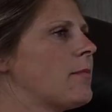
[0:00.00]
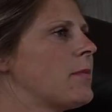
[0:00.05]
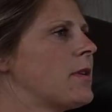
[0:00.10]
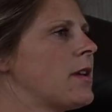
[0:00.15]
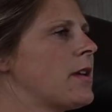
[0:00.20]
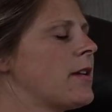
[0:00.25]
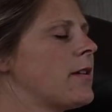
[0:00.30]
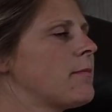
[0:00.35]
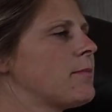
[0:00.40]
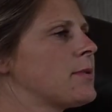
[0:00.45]

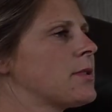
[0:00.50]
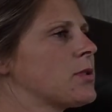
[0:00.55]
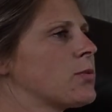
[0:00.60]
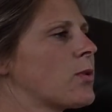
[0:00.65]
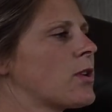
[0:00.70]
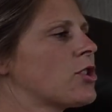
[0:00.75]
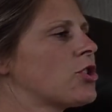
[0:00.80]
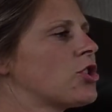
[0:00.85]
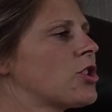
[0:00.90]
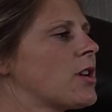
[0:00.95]
hip
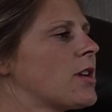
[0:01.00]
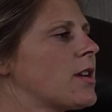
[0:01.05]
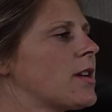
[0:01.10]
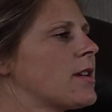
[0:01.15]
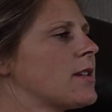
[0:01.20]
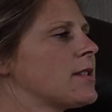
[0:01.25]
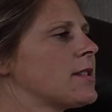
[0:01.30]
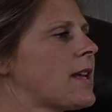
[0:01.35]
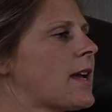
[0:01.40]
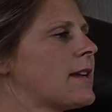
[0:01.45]

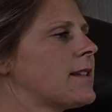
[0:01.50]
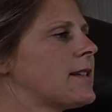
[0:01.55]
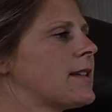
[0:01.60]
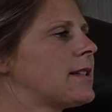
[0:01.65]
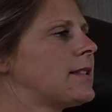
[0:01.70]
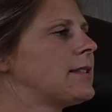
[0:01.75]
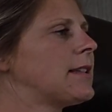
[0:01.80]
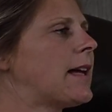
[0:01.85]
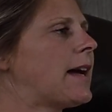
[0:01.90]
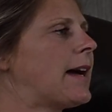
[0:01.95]
switches, I
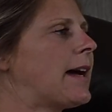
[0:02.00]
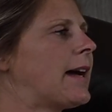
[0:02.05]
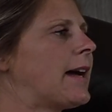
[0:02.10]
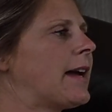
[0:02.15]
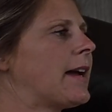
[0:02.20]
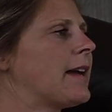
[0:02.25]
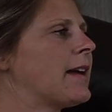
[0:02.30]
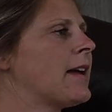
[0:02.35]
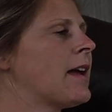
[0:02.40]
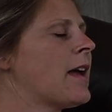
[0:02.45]
did a
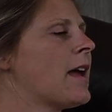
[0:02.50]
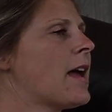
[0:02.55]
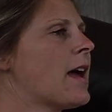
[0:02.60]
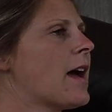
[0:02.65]
lot.